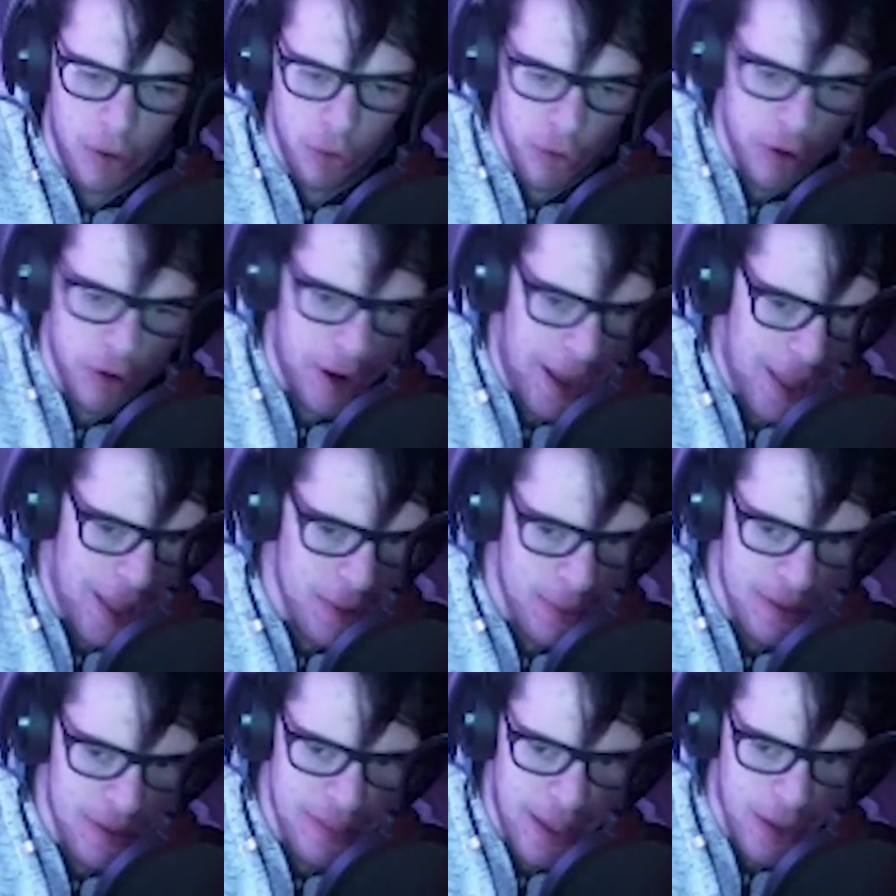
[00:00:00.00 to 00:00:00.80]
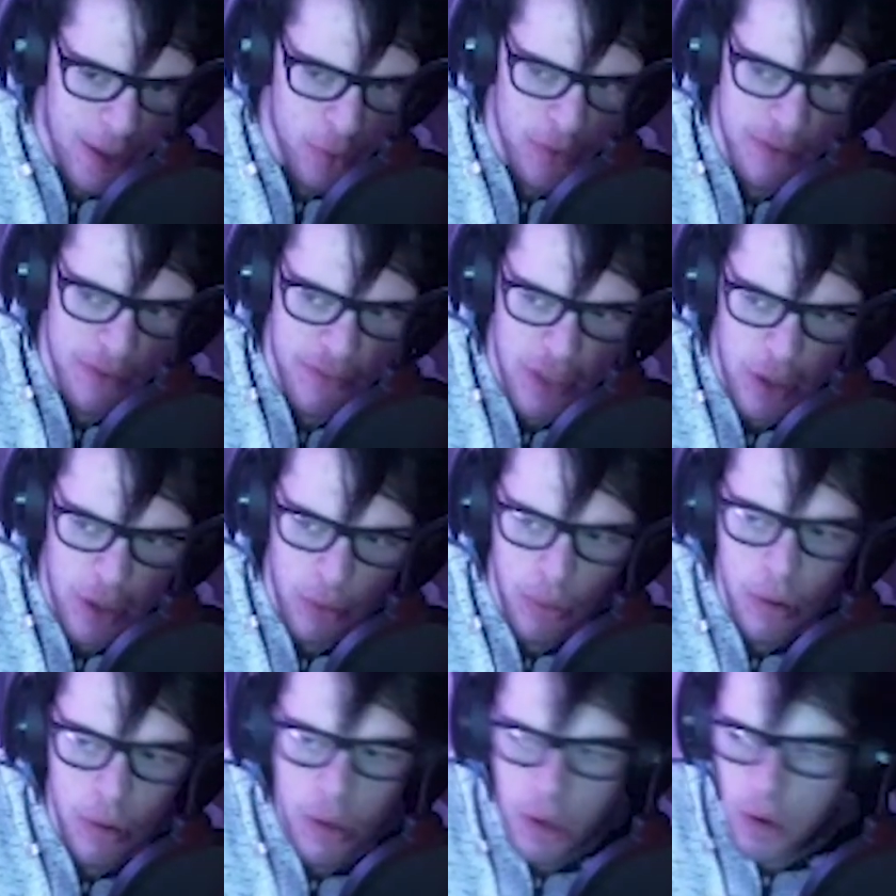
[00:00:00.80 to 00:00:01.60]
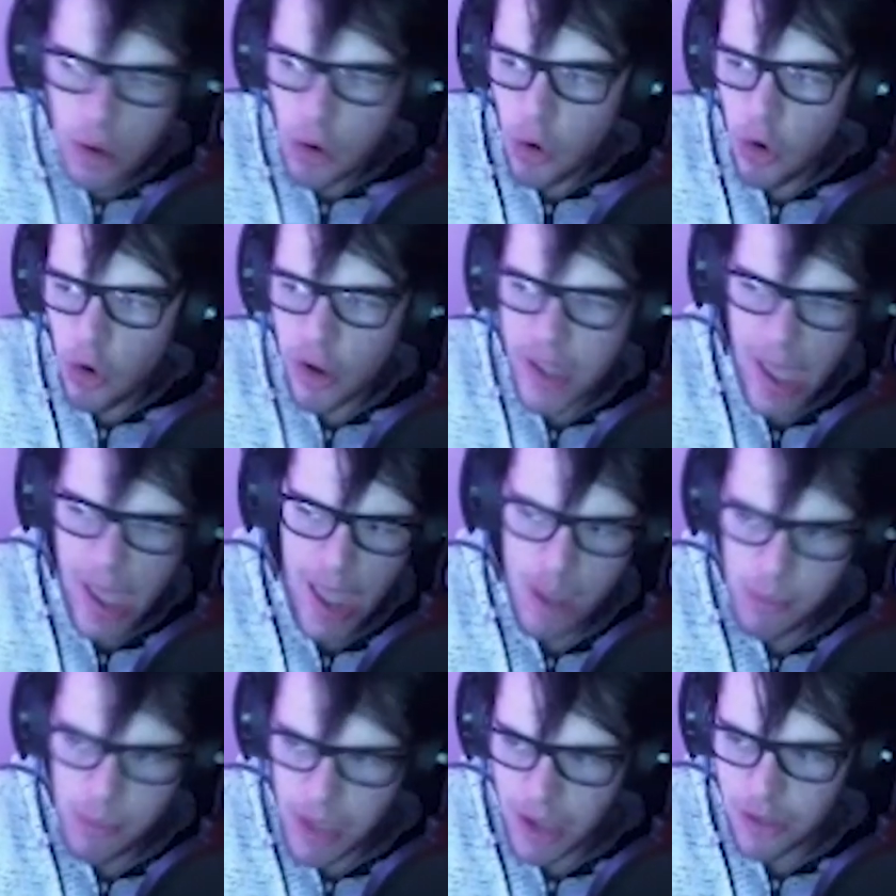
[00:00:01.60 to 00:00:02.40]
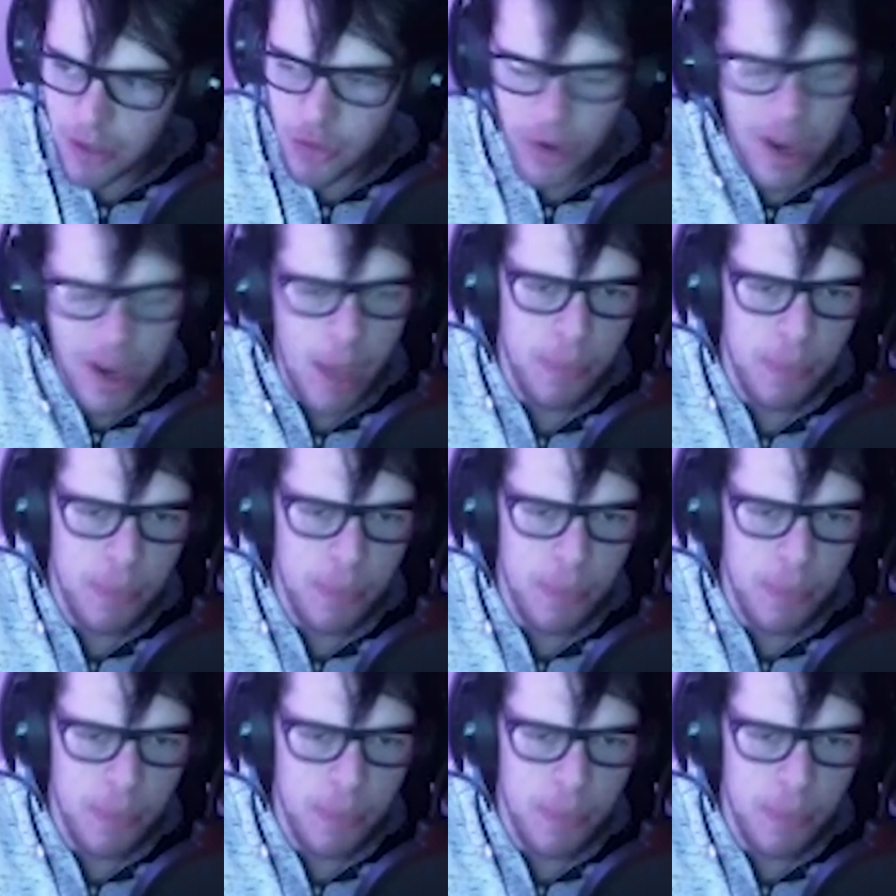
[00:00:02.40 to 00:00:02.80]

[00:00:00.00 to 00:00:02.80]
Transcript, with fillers: order animes I could review or gaming, it's really